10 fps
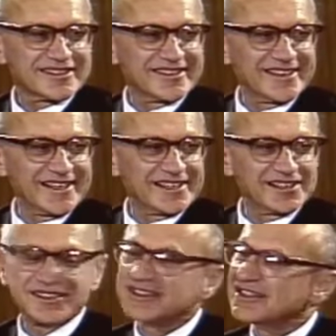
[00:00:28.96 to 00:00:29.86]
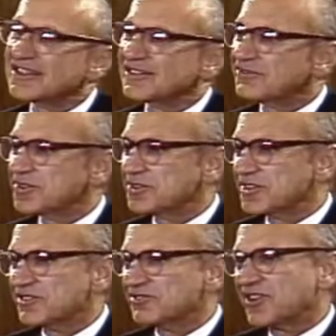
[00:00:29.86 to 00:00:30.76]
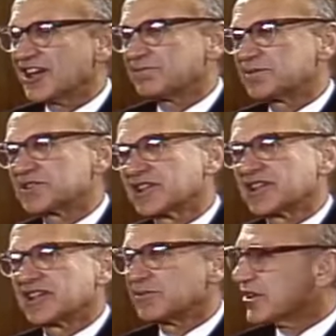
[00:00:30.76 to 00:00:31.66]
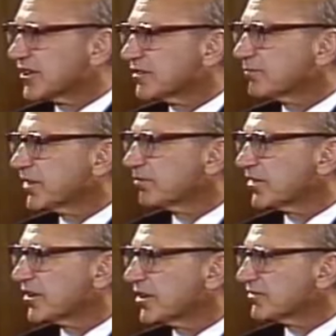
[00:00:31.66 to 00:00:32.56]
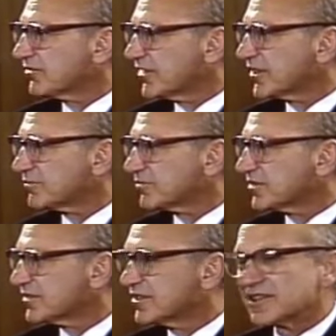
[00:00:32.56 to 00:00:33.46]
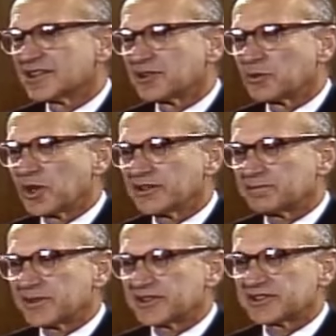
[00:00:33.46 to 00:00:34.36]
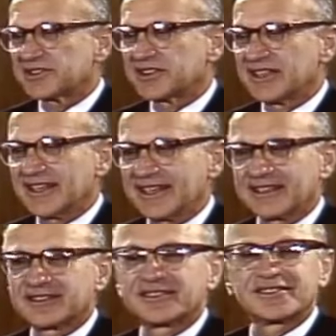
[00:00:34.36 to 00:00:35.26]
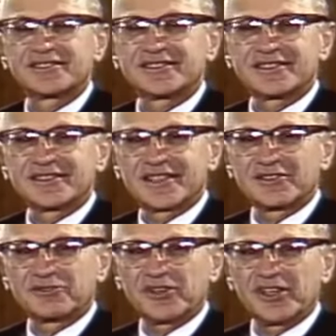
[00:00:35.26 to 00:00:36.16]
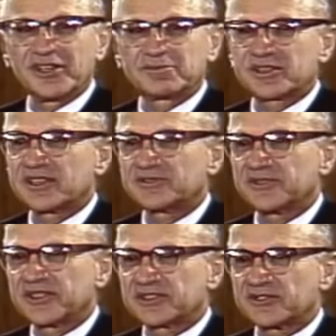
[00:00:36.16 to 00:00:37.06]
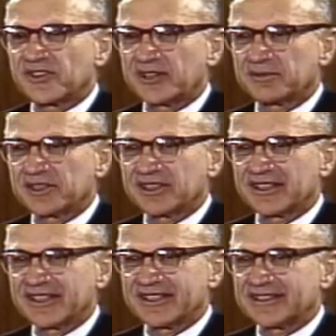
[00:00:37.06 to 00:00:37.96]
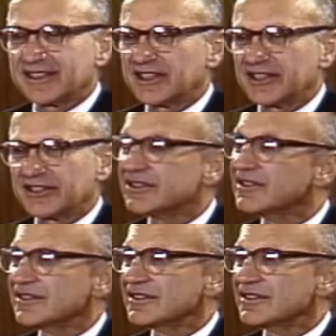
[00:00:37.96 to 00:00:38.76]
Today, fewer than 5% of the American people are on farms. One person today can feed himself and his family and 19 other